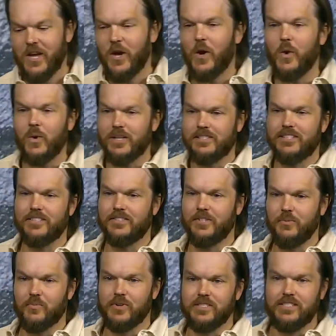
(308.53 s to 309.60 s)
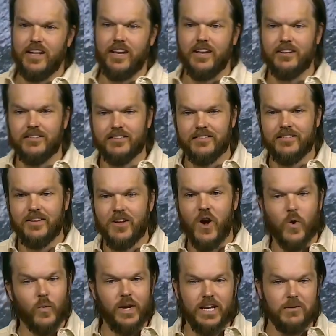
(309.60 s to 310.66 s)
Who is this superintendent?
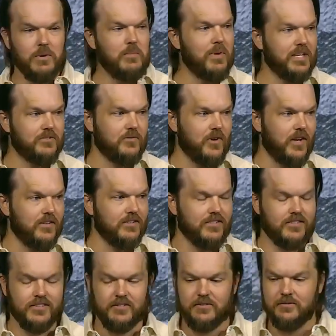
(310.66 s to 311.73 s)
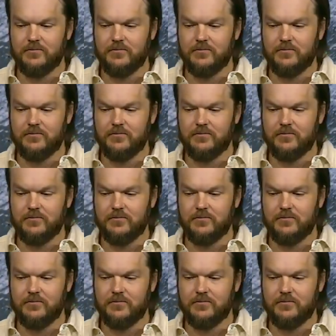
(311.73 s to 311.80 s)
Are we going to be best friends?